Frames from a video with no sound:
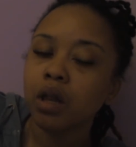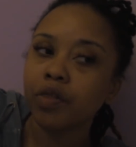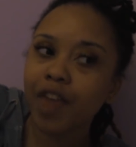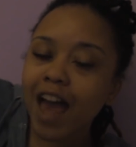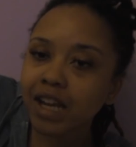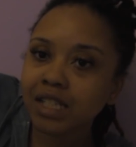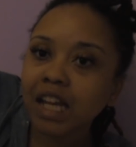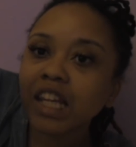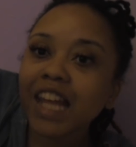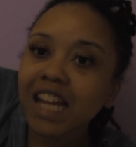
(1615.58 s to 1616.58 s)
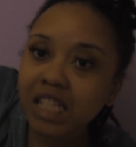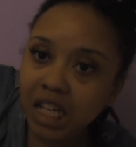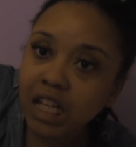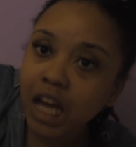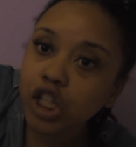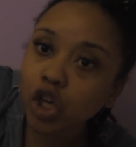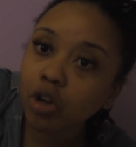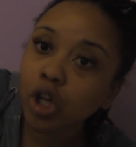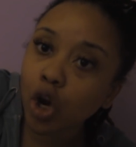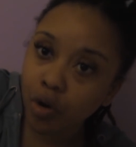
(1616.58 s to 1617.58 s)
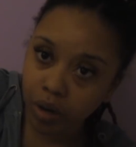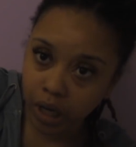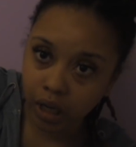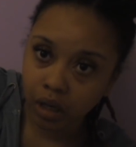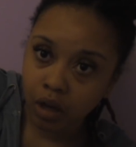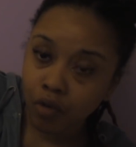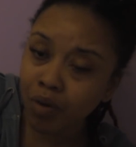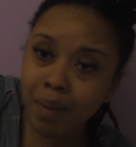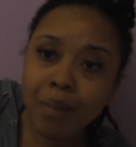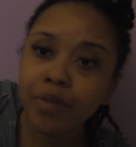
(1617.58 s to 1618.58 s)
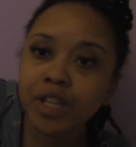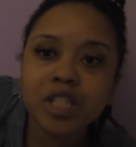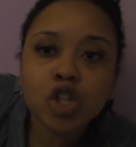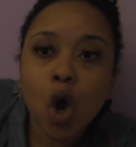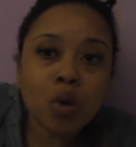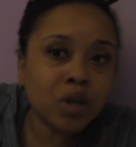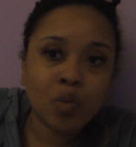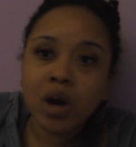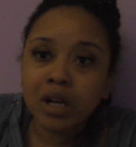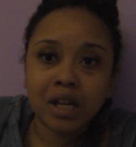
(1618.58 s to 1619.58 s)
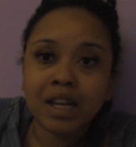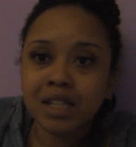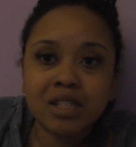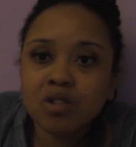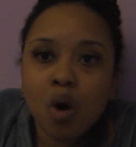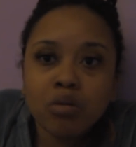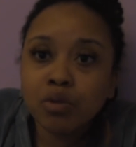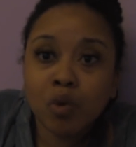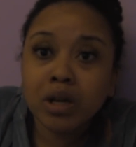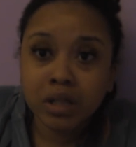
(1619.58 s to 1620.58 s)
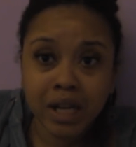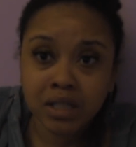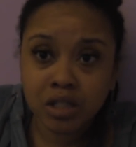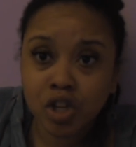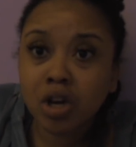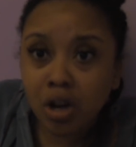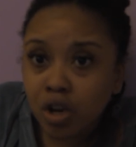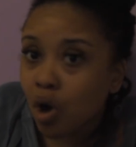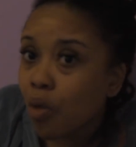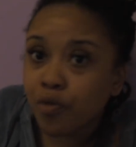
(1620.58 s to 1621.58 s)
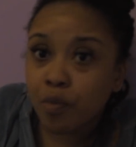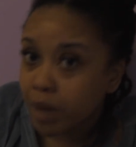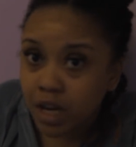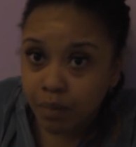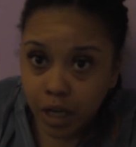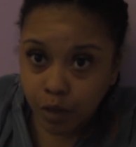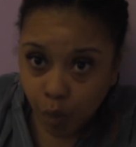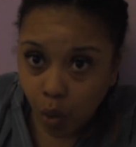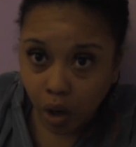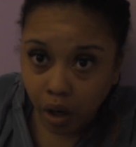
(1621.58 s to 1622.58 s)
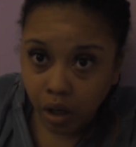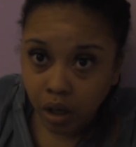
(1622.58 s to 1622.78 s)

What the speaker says: that is the lesson that you're learning. Remember, this is only one lesson. You're gonna go through many, many more.